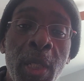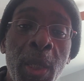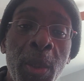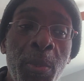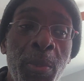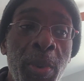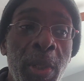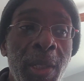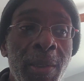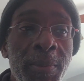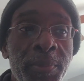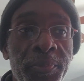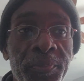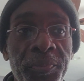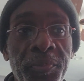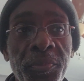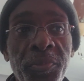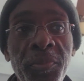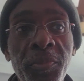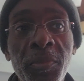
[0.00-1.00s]
But
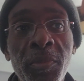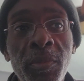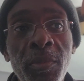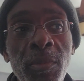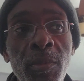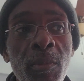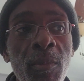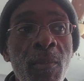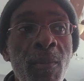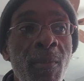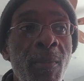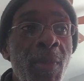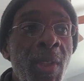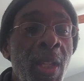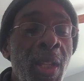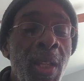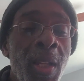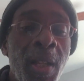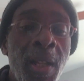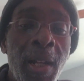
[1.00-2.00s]

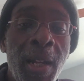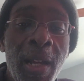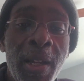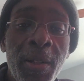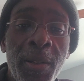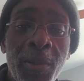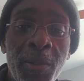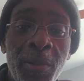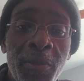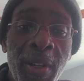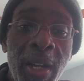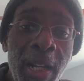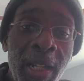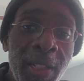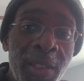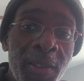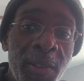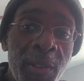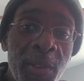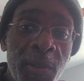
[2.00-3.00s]
I know if I
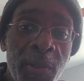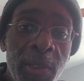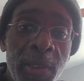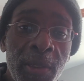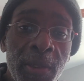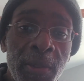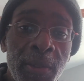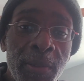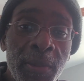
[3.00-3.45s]
can do it,